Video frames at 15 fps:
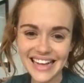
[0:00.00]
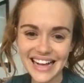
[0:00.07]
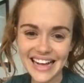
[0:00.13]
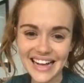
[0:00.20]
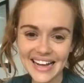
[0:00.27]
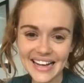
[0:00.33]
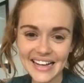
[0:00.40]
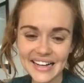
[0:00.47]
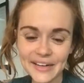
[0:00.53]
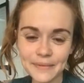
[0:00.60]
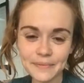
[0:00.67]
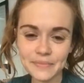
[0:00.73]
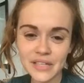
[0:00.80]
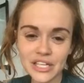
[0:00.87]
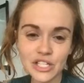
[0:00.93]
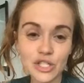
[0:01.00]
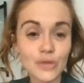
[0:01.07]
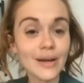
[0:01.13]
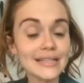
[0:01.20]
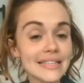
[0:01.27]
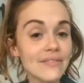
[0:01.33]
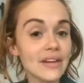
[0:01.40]
Do you
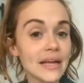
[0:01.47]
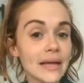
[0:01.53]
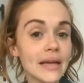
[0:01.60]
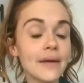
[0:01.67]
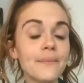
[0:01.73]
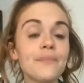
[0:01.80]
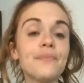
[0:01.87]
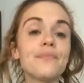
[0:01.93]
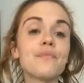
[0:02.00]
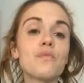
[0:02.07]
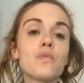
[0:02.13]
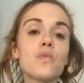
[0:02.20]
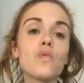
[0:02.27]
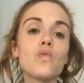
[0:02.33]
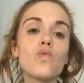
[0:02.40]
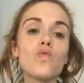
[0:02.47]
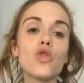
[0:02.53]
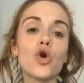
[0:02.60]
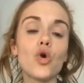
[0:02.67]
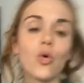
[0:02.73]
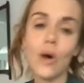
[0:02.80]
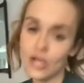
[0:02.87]
guys have any
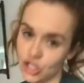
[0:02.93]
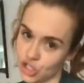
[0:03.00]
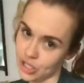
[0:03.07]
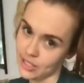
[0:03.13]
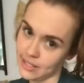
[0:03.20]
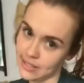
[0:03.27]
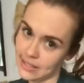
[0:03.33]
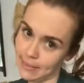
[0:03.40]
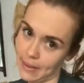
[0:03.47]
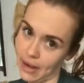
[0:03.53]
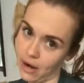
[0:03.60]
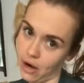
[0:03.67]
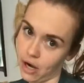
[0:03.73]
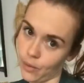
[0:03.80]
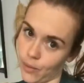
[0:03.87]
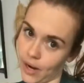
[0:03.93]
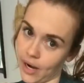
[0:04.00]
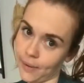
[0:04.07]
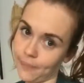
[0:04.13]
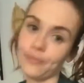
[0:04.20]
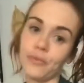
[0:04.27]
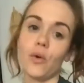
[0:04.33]
questions about
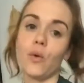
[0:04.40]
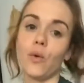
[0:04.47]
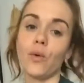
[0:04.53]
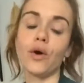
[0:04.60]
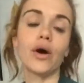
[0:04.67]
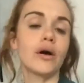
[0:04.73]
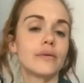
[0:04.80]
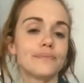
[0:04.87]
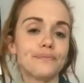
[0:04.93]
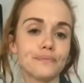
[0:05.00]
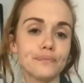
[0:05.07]
hardware or